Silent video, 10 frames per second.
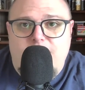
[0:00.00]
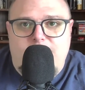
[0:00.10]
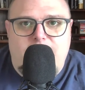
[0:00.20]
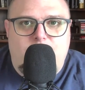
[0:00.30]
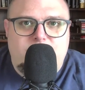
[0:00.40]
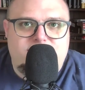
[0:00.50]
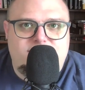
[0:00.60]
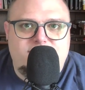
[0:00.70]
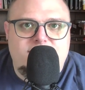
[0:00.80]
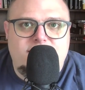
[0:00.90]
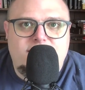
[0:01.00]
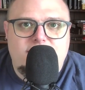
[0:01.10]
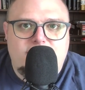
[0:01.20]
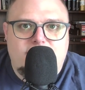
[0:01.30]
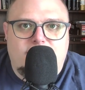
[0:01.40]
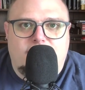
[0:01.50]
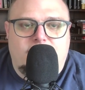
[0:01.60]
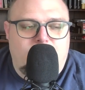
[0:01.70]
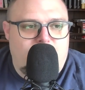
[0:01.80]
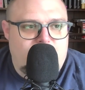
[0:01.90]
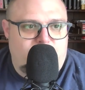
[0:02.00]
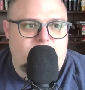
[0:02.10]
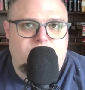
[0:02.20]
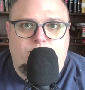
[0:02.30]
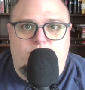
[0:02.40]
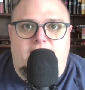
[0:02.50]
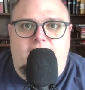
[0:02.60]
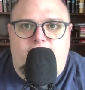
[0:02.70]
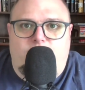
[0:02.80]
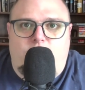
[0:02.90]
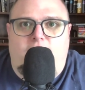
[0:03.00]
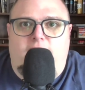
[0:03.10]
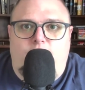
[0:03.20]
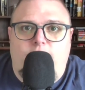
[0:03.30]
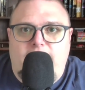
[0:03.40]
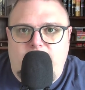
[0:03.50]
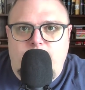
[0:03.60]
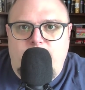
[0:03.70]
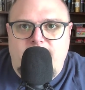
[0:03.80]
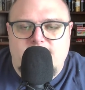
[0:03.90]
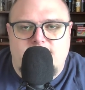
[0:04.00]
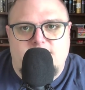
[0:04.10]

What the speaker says: that we see the church praying for on a regular basis.